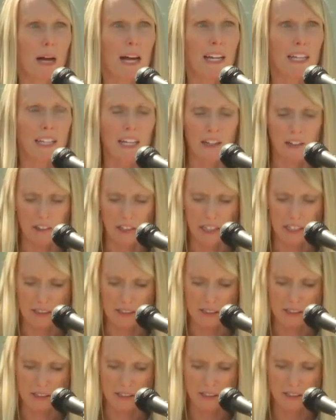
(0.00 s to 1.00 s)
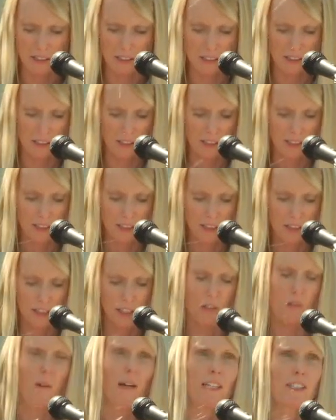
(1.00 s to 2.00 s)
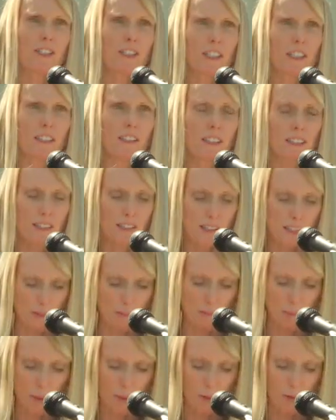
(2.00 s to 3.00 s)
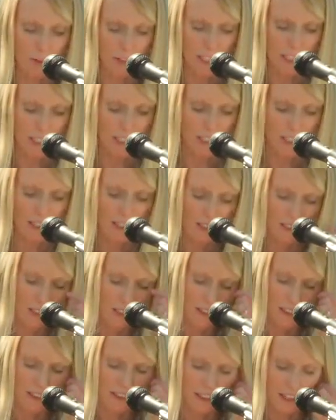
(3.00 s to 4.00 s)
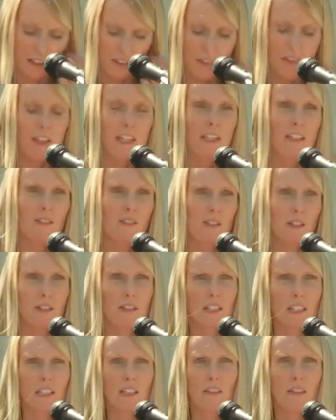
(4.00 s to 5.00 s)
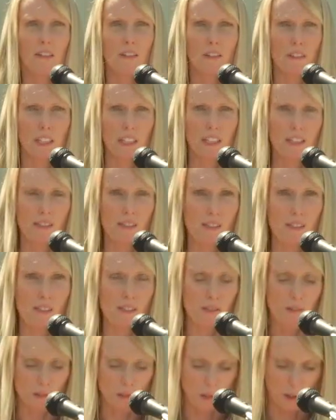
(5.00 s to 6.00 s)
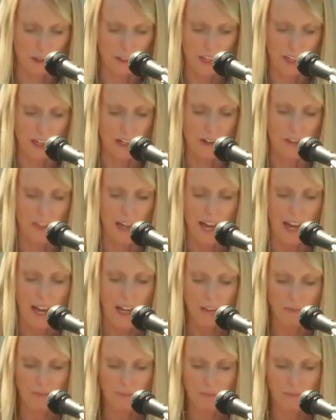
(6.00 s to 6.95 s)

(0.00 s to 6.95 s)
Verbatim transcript: binaries, to question the simple read that things are either this or they are that.